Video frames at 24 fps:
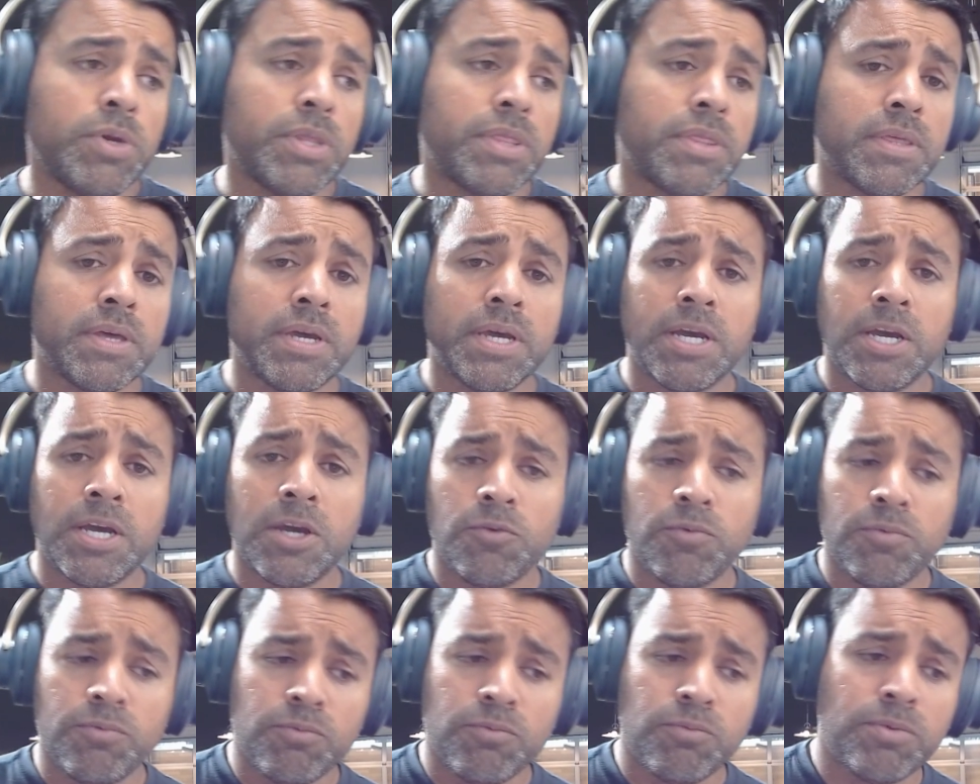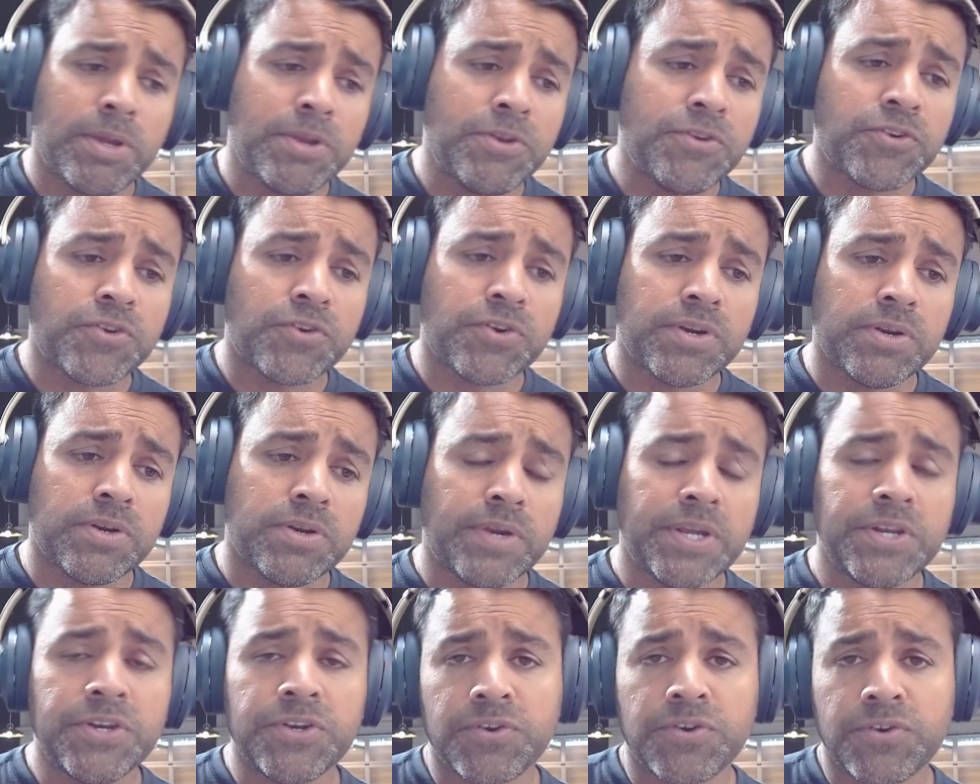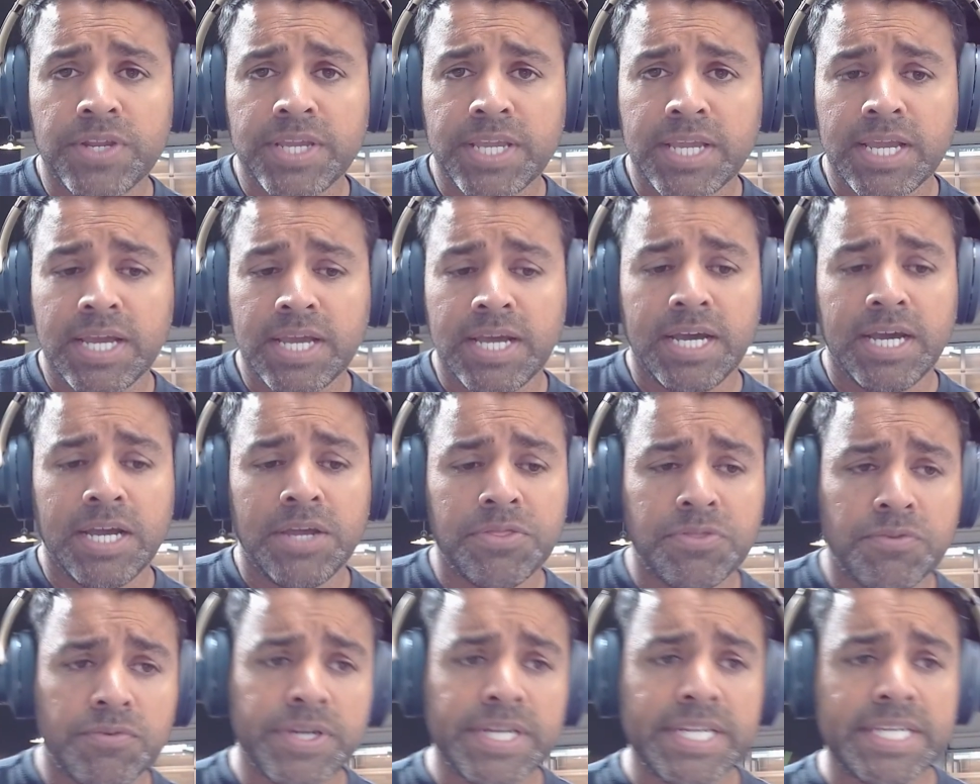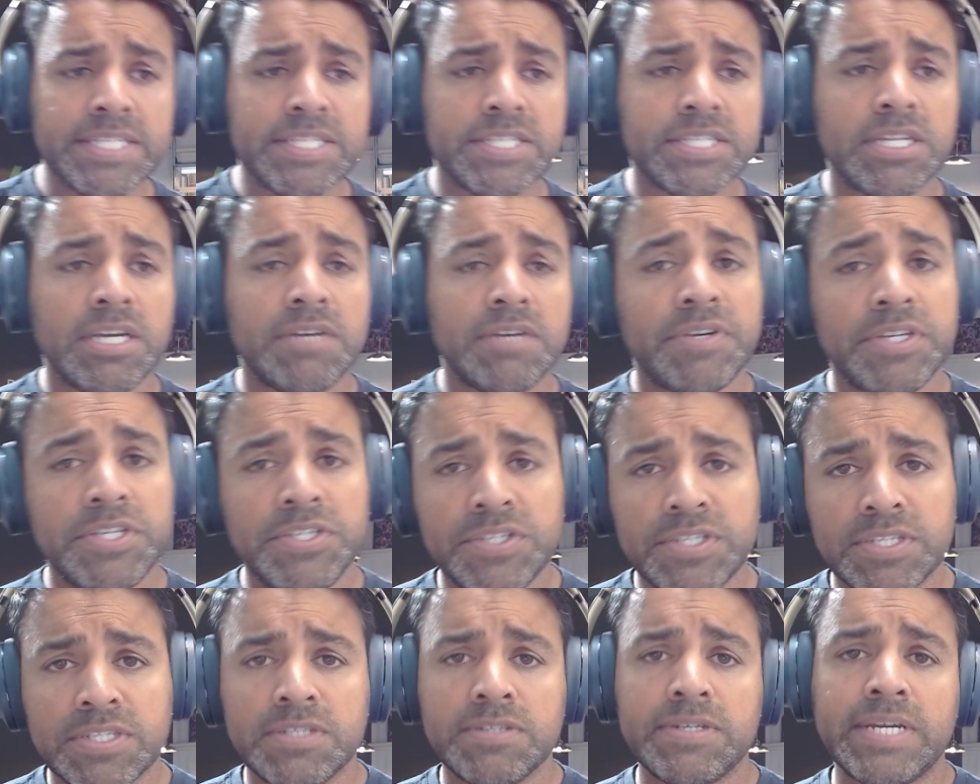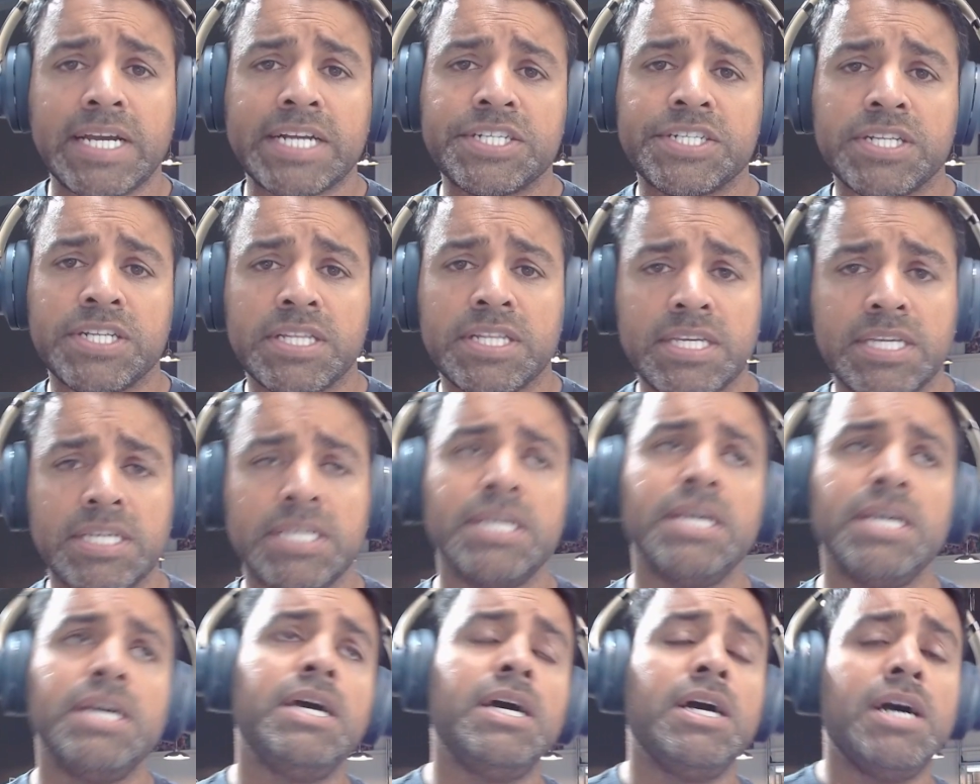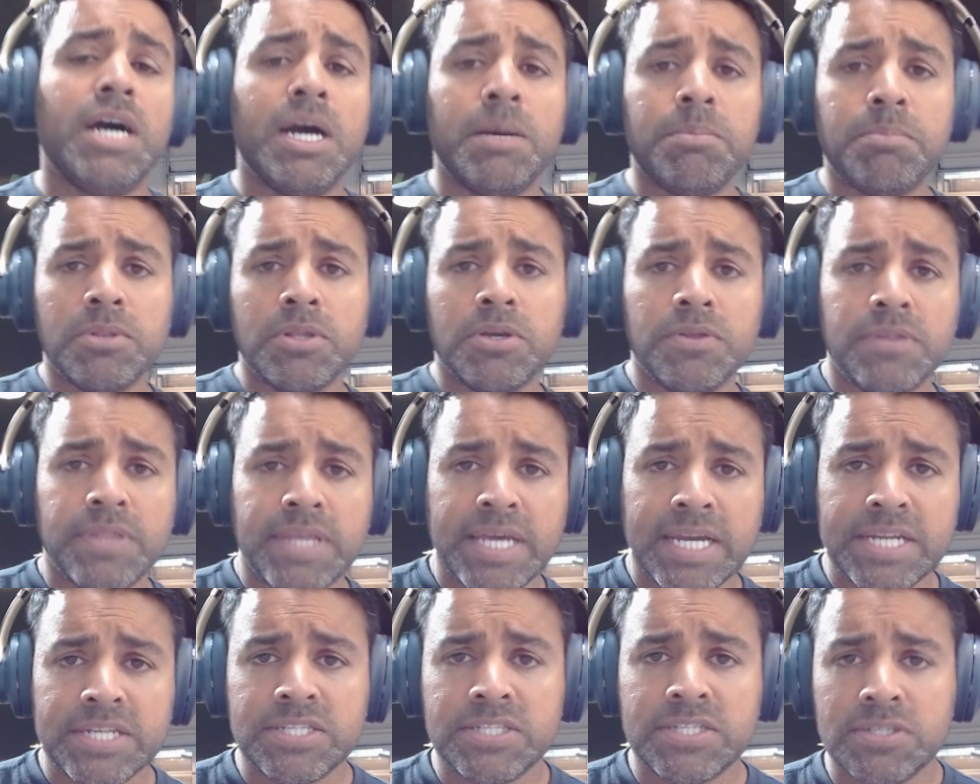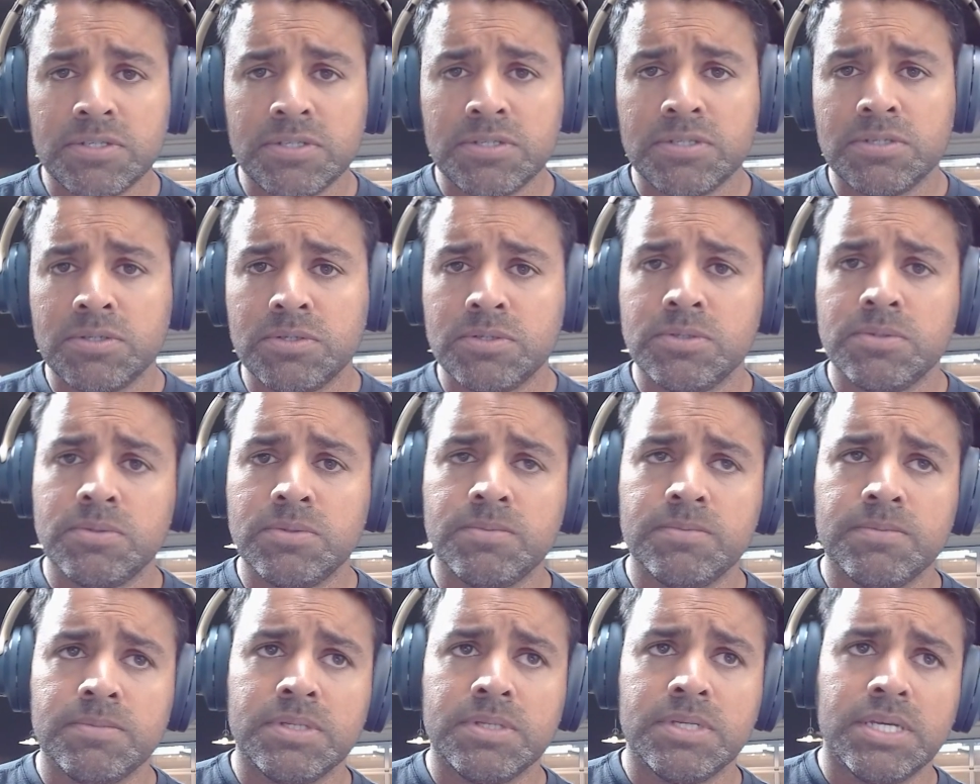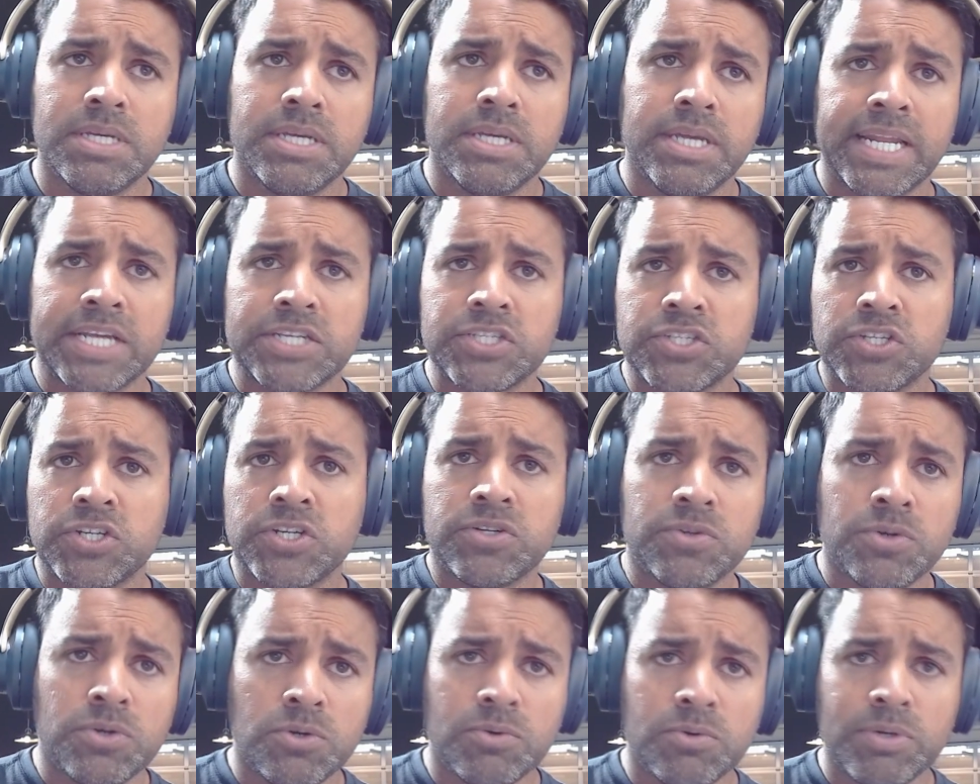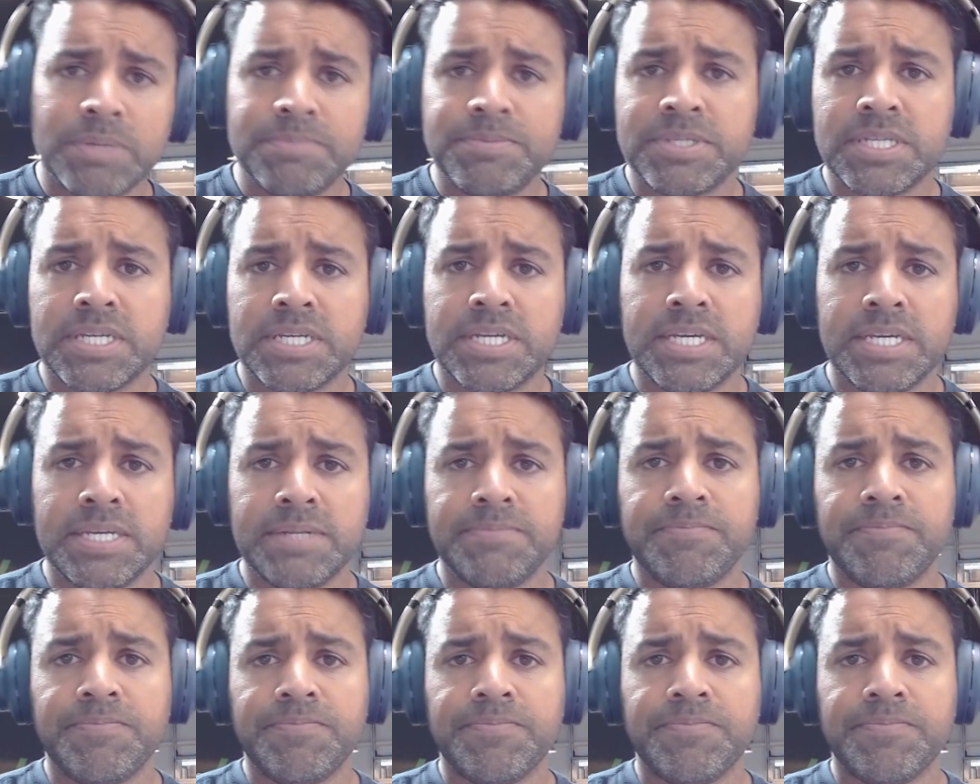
with rendering 3D stuff, I used to actually upload that to an external website,